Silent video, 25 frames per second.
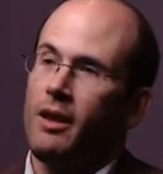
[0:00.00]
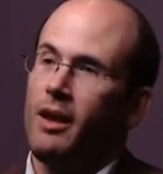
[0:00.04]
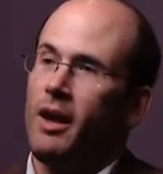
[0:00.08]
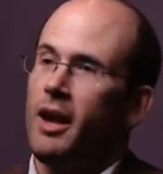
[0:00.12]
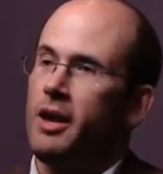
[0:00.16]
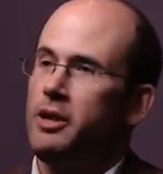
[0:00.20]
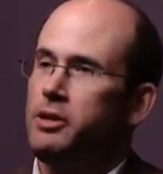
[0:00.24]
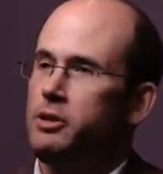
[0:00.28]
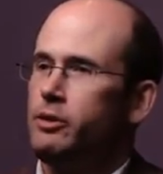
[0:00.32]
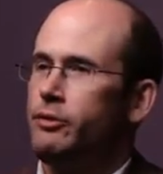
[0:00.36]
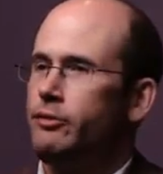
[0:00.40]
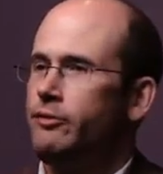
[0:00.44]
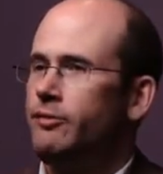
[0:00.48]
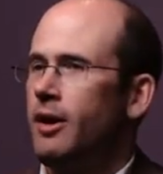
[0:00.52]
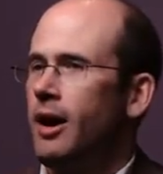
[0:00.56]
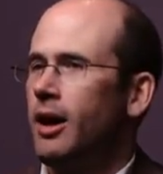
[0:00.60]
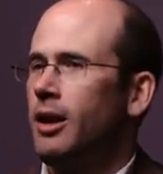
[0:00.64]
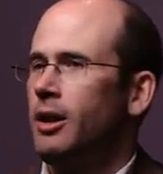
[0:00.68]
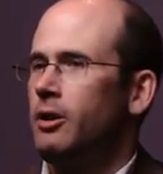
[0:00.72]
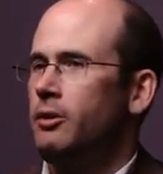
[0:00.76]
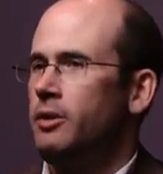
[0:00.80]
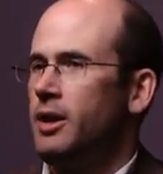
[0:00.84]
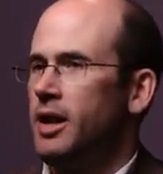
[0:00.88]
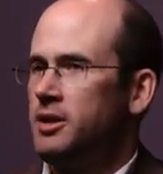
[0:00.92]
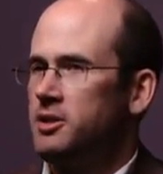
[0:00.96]
And you'll
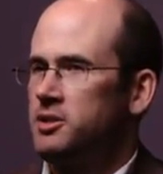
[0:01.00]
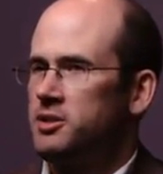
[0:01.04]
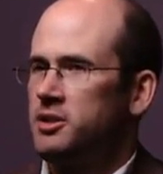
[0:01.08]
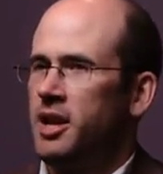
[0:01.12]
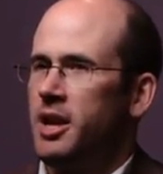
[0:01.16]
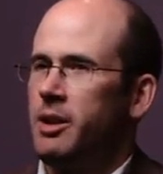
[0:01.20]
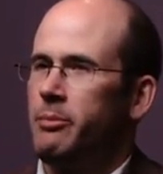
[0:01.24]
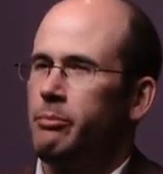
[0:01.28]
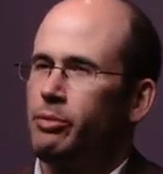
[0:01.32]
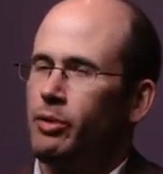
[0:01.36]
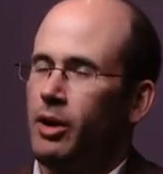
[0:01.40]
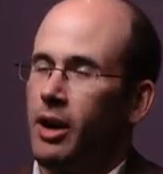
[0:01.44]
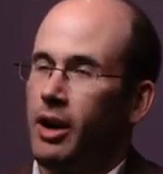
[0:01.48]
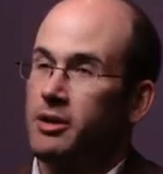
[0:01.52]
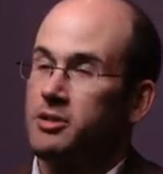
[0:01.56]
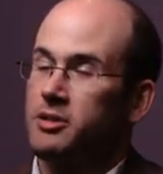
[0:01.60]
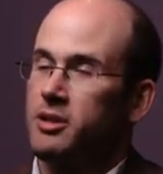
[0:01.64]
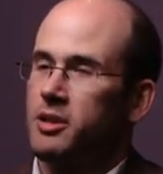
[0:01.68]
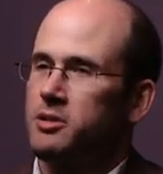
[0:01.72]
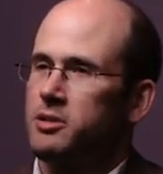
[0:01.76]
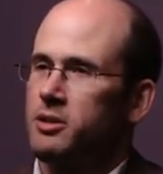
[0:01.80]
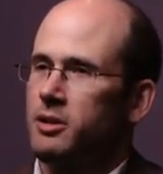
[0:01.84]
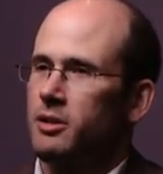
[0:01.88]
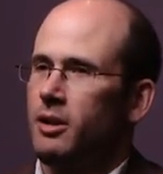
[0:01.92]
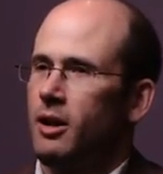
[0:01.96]
follow that same
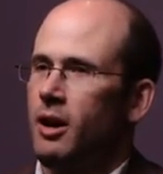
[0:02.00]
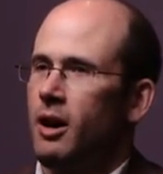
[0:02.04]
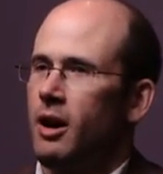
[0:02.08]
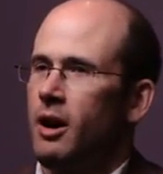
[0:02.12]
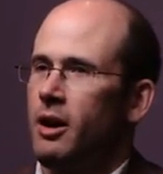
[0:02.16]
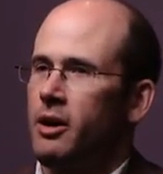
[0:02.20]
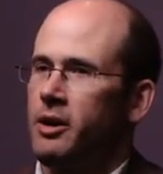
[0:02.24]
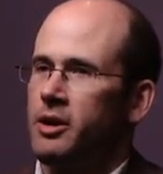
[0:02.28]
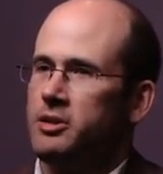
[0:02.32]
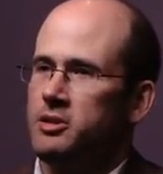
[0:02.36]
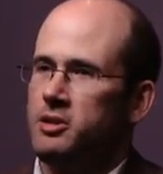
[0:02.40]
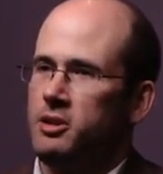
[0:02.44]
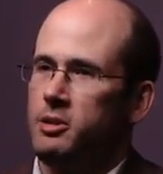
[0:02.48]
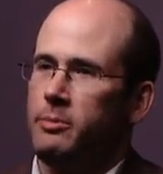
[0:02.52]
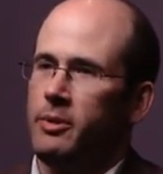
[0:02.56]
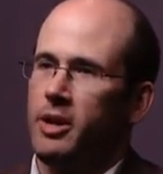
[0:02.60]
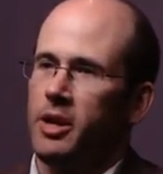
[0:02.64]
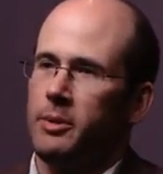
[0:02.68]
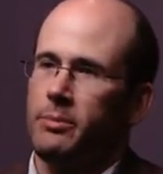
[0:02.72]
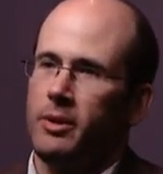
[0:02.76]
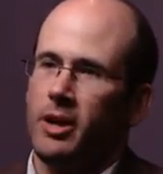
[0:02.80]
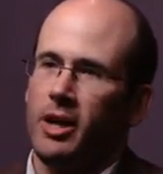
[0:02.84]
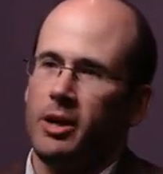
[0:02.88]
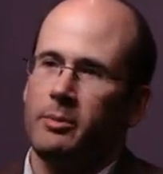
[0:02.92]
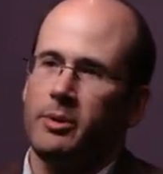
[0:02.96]
process along as you
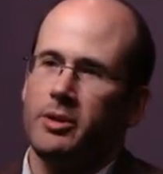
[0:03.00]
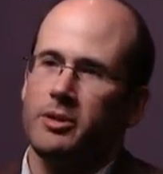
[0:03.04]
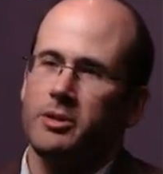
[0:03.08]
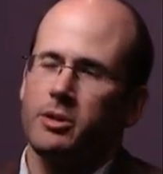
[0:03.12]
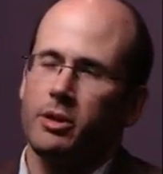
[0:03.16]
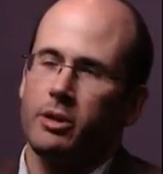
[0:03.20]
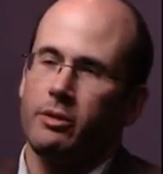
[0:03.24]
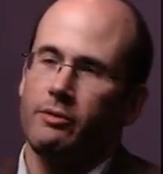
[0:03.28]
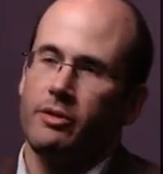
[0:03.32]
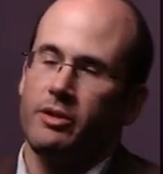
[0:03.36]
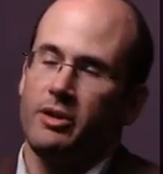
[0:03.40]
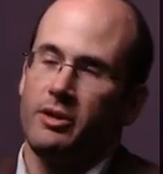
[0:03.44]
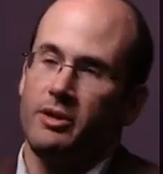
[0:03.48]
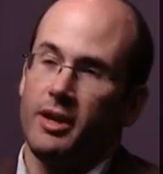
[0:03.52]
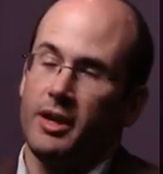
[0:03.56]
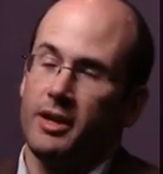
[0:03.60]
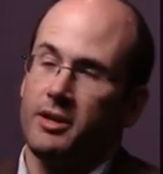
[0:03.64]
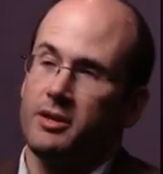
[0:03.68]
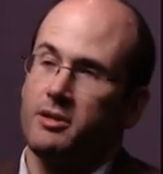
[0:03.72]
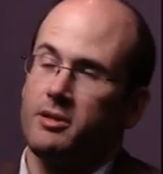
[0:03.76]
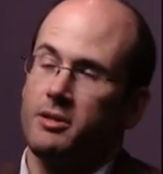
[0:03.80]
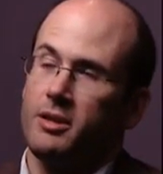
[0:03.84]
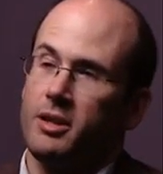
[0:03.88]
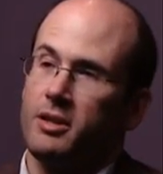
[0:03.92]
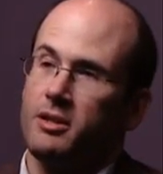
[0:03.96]
make payments over the
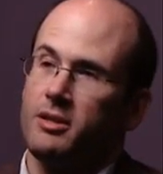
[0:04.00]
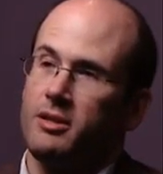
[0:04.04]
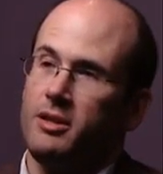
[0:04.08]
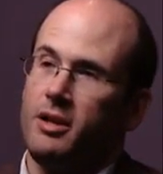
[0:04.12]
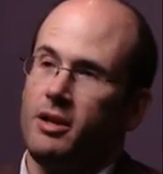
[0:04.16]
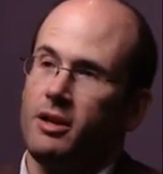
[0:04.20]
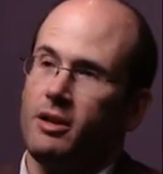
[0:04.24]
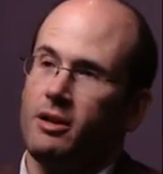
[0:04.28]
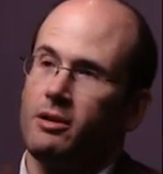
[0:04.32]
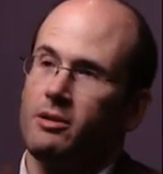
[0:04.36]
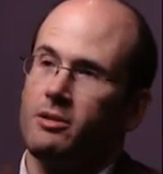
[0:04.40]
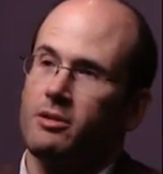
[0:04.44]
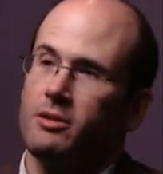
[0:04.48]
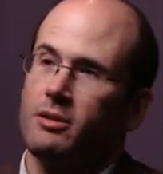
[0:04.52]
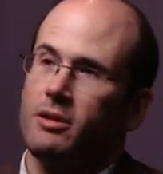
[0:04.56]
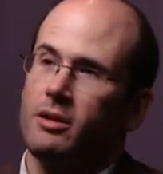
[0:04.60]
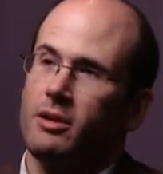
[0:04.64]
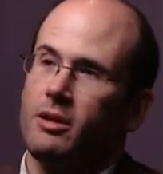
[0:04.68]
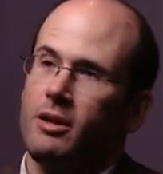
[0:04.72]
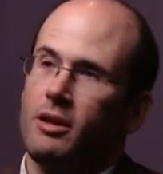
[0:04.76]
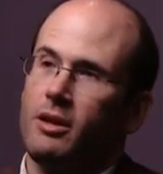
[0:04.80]
next 6 years.